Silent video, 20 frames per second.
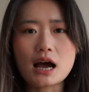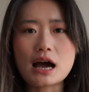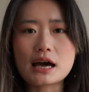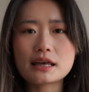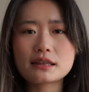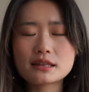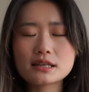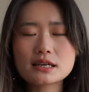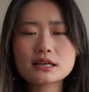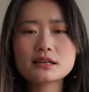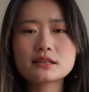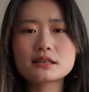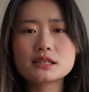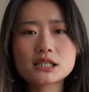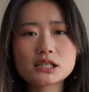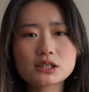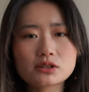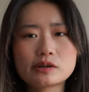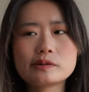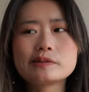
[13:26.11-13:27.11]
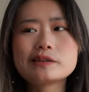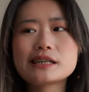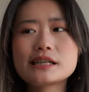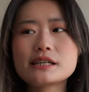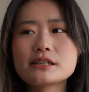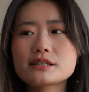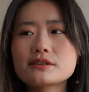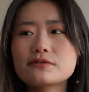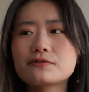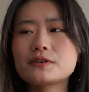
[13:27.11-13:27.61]
I think this
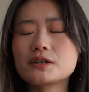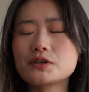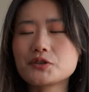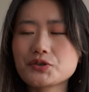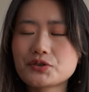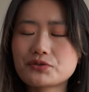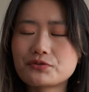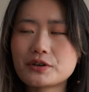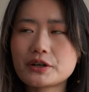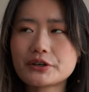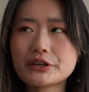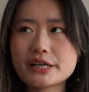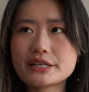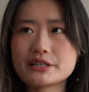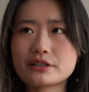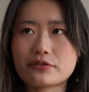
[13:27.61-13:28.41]
loneliness feels very